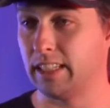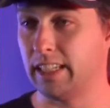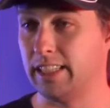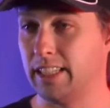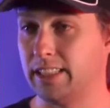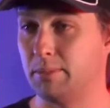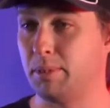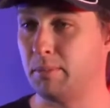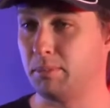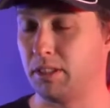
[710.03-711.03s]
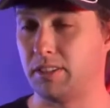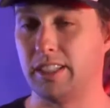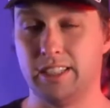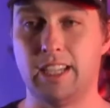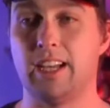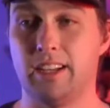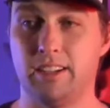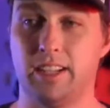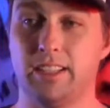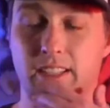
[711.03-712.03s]
It's a bit blurry. Yeah, all
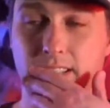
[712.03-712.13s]
right.